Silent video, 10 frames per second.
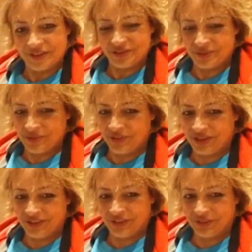somebody's
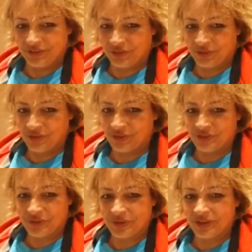got to tell the story of
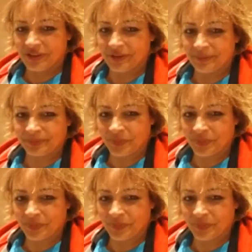what's going on here.